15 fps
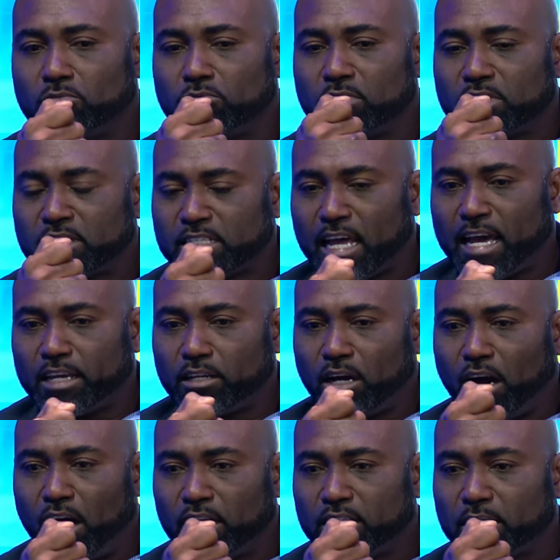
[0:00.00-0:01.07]
decide
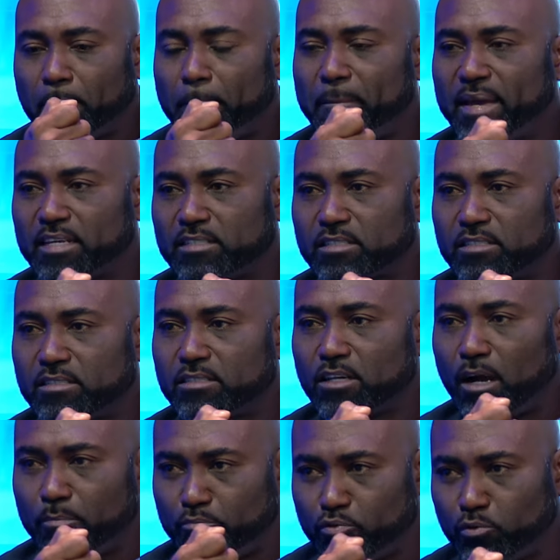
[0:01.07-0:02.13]
on the best
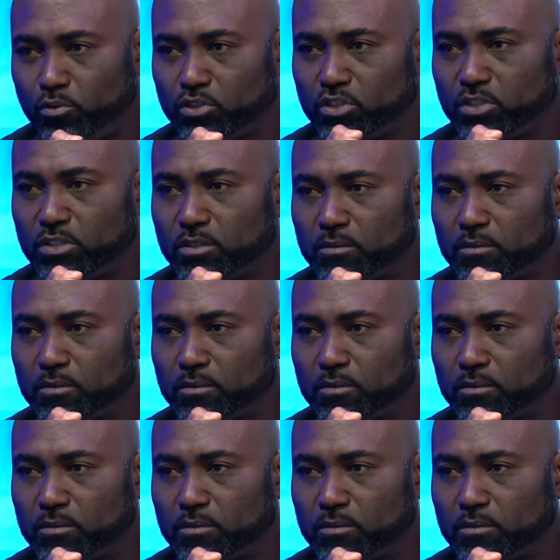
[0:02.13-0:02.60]
approach.